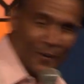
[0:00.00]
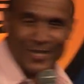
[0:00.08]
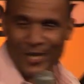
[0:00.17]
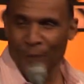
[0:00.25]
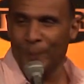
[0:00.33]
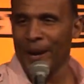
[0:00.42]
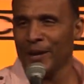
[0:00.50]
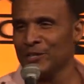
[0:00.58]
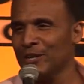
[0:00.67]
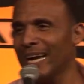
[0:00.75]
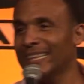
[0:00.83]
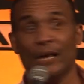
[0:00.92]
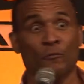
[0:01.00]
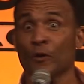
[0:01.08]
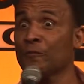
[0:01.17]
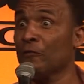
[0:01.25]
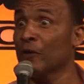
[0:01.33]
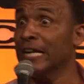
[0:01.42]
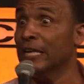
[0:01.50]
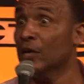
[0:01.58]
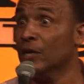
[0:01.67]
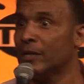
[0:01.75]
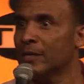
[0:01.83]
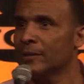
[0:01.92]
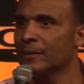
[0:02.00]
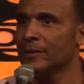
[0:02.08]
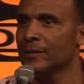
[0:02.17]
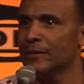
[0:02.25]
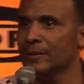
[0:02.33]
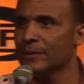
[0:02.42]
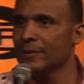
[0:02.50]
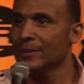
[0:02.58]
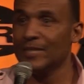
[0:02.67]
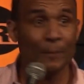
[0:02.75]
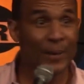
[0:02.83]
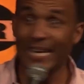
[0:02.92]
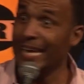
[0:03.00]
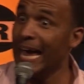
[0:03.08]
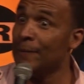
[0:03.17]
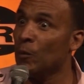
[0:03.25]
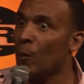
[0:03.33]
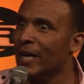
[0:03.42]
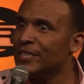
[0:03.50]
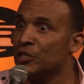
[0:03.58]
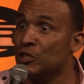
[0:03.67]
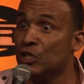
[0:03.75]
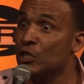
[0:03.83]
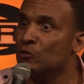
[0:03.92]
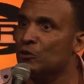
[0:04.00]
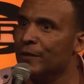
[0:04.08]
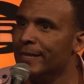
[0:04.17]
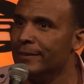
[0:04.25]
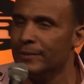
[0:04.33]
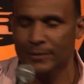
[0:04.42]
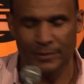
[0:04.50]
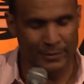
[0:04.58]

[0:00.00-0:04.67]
can always tell parents, you got that we're free look. Somebody came to watch the children.